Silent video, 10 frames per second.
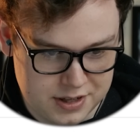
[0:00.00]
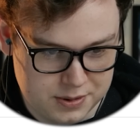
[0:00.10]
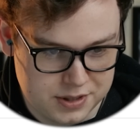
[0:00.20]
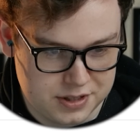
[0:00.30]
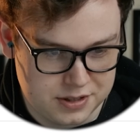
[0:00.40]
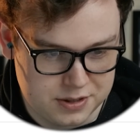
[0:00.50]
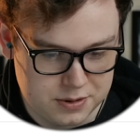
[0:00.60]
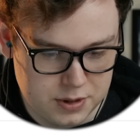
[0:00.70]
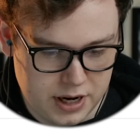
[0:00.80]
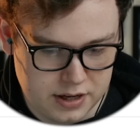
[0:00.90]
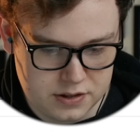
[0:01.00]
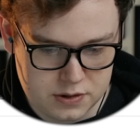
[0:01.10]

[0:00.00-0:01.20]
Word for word: in order to do a